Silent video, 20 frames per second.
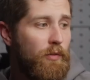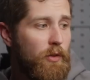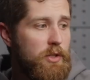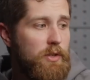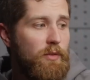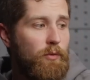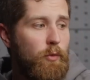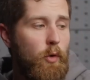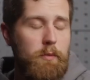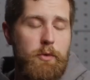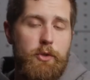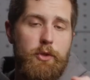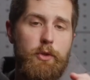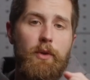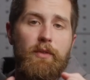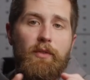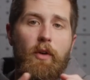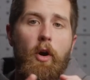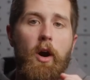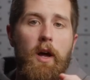first and foremost, you
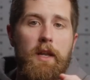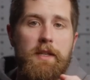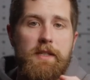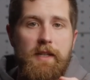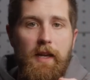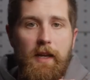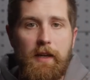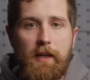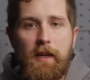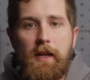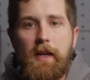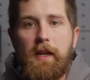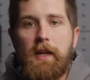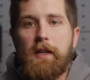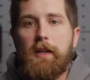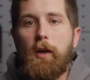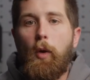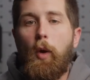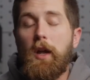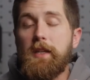have onset.
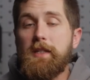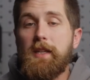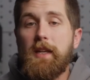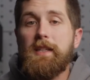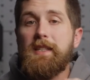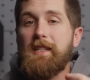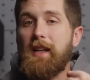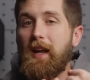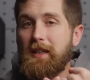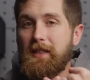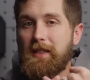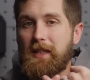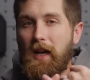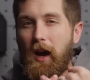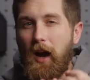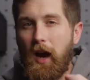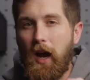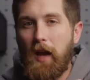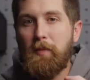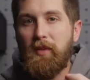Now, onset is not
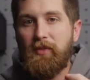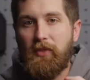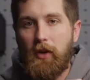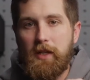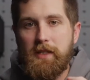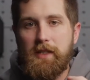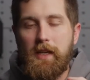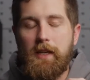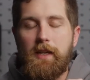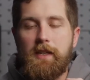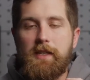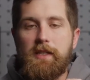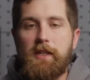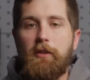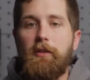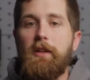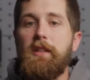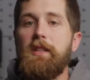time of onset necessarily.